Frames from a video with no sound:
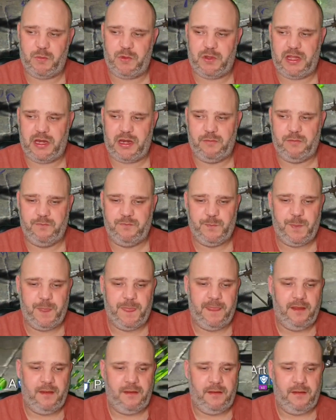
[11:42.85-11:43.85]
but you know,
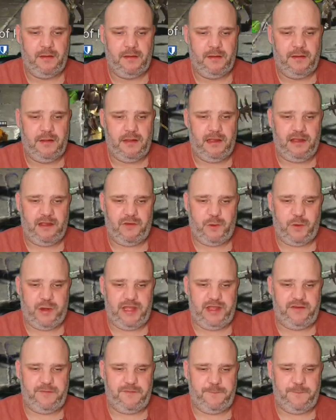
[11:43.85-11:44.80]
it's what it is.